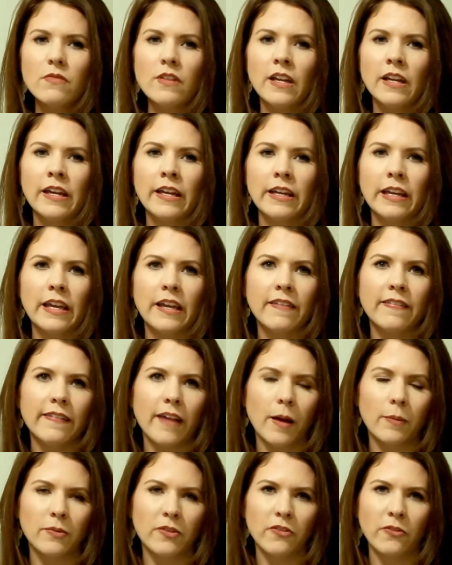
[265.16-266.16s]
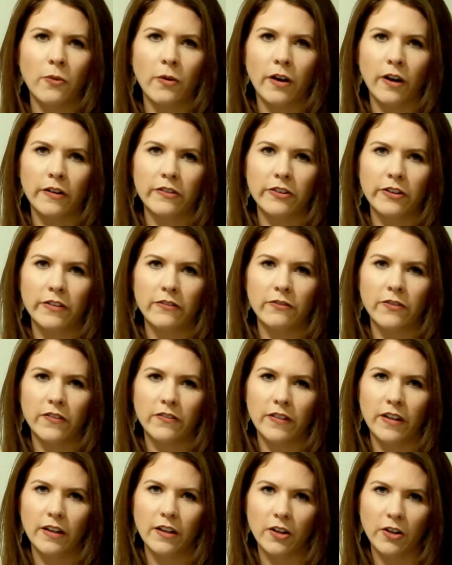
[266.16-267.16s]
It heats up to
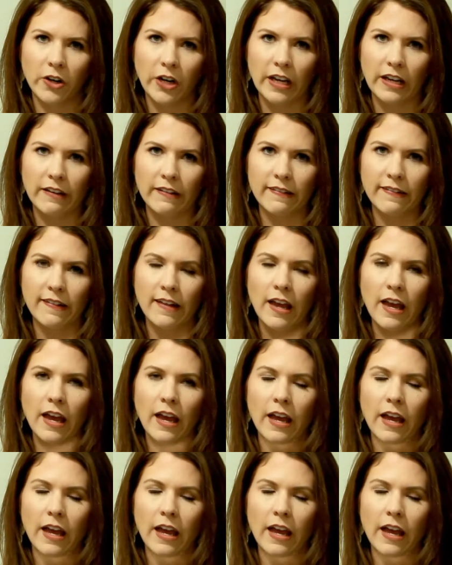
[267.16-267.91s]
450 degrees,